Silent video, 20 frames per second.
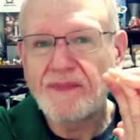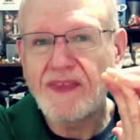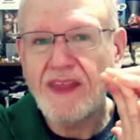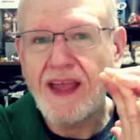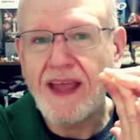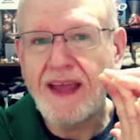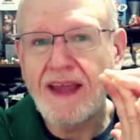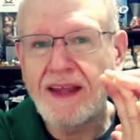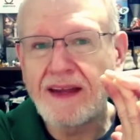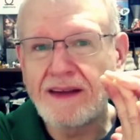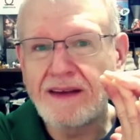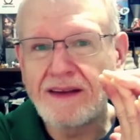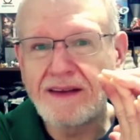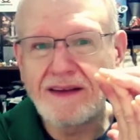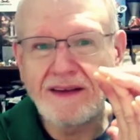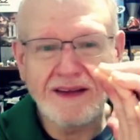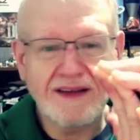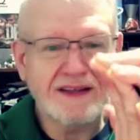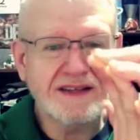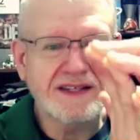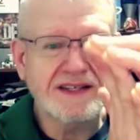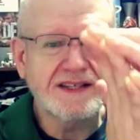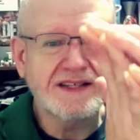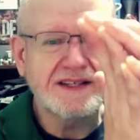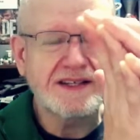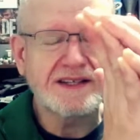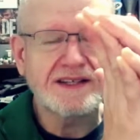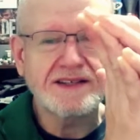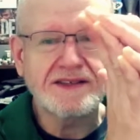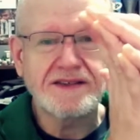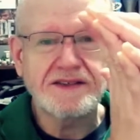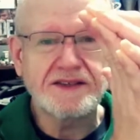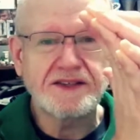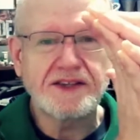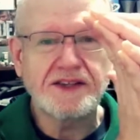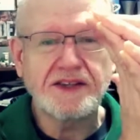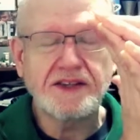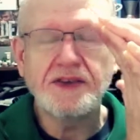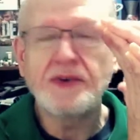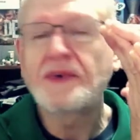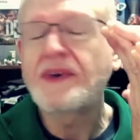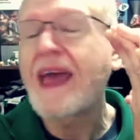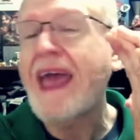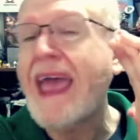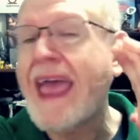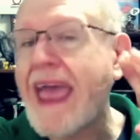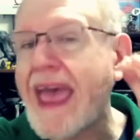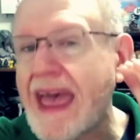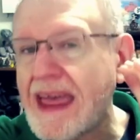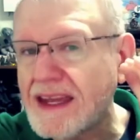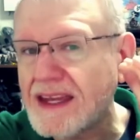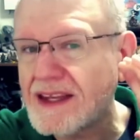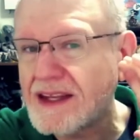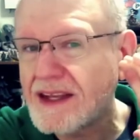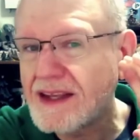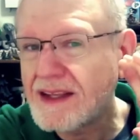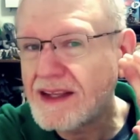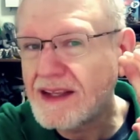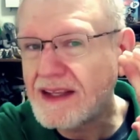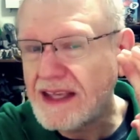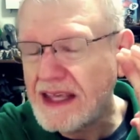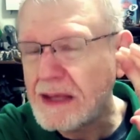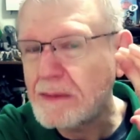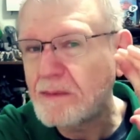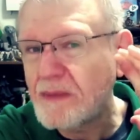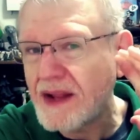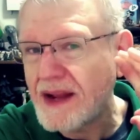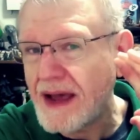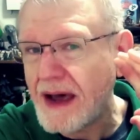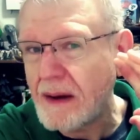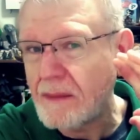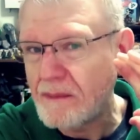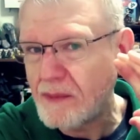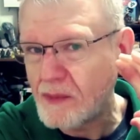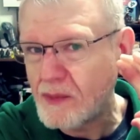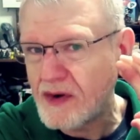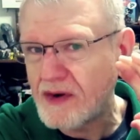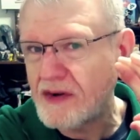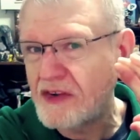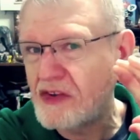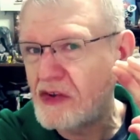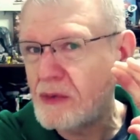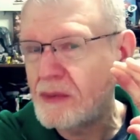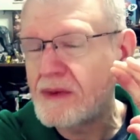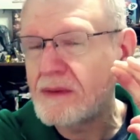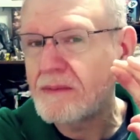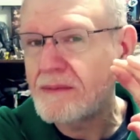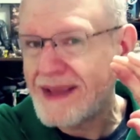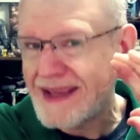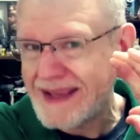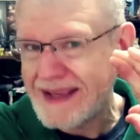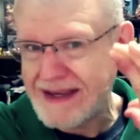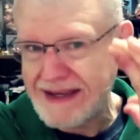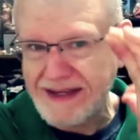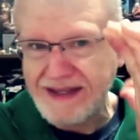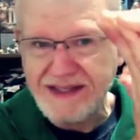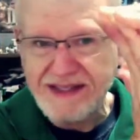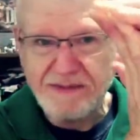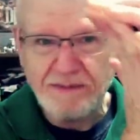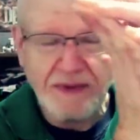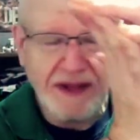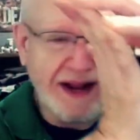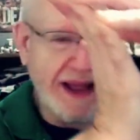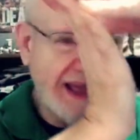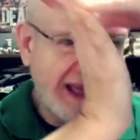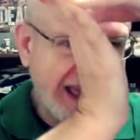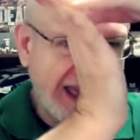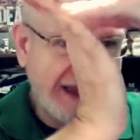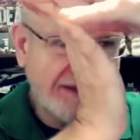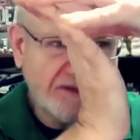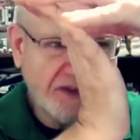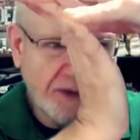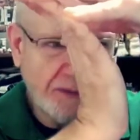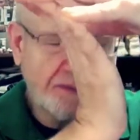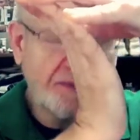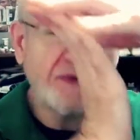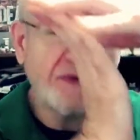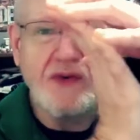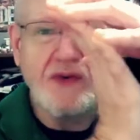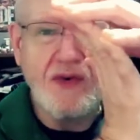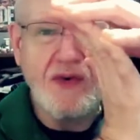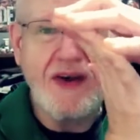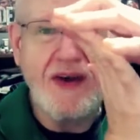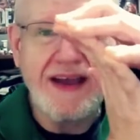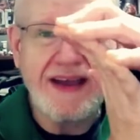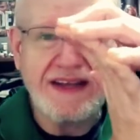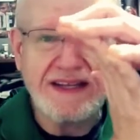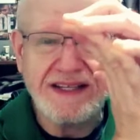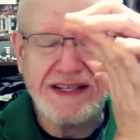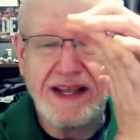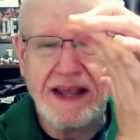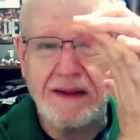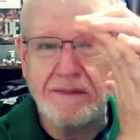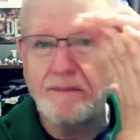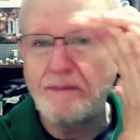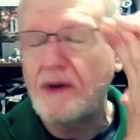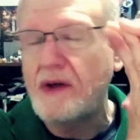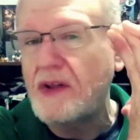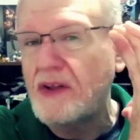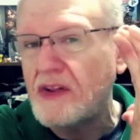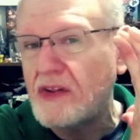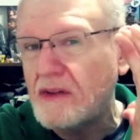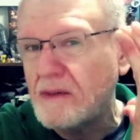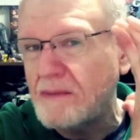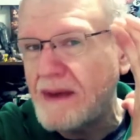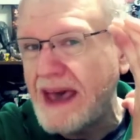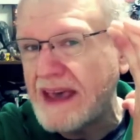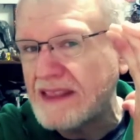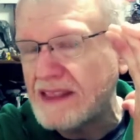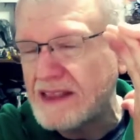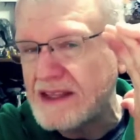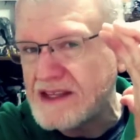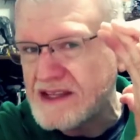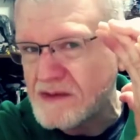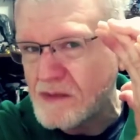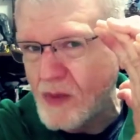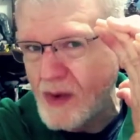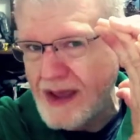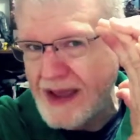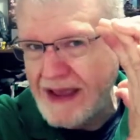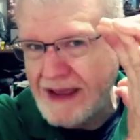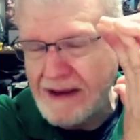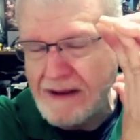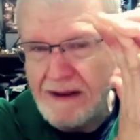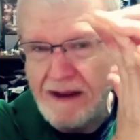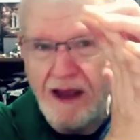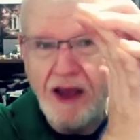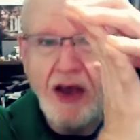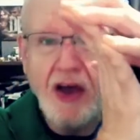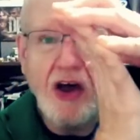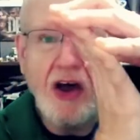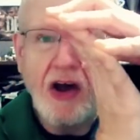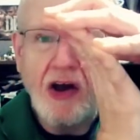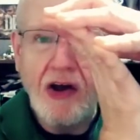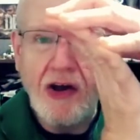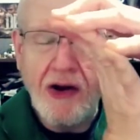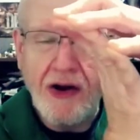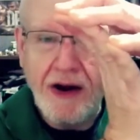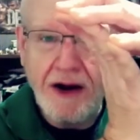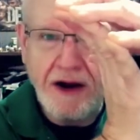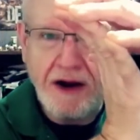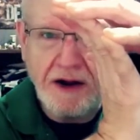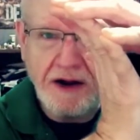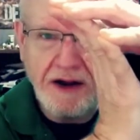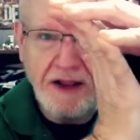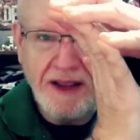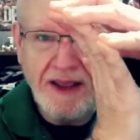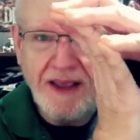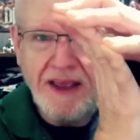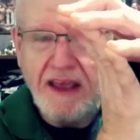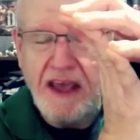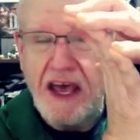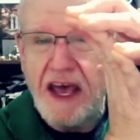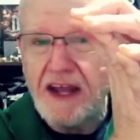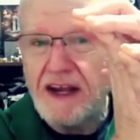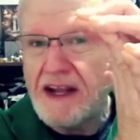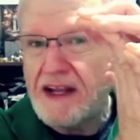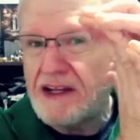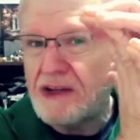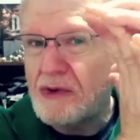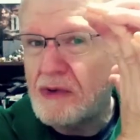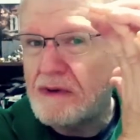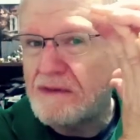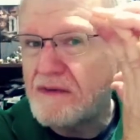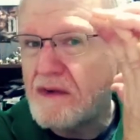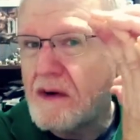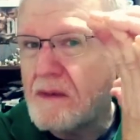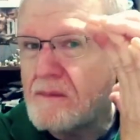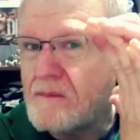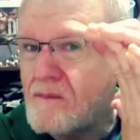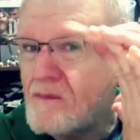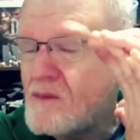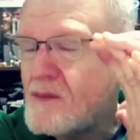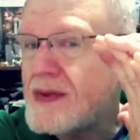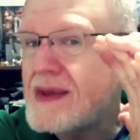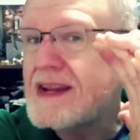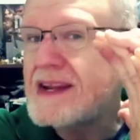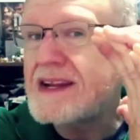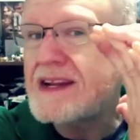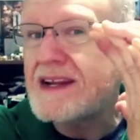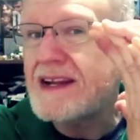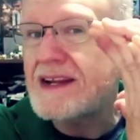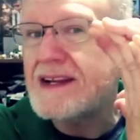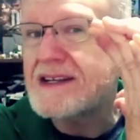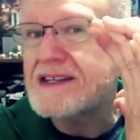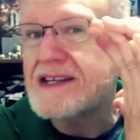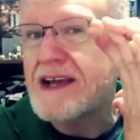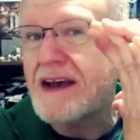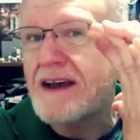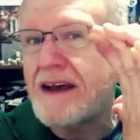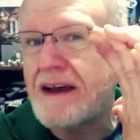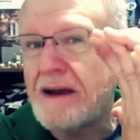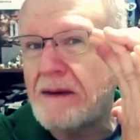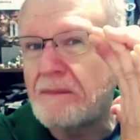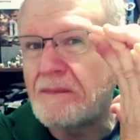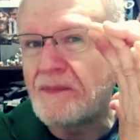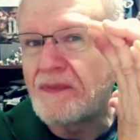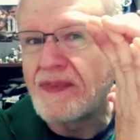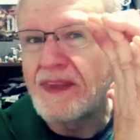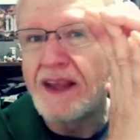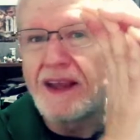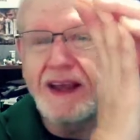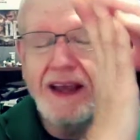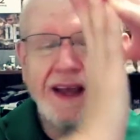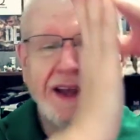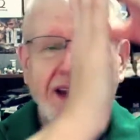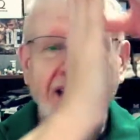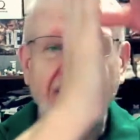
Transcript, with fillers: And it's just, you can't keep it up. We're human beings. But I have to press and pull back this way hard and I do it for a minute at a time. And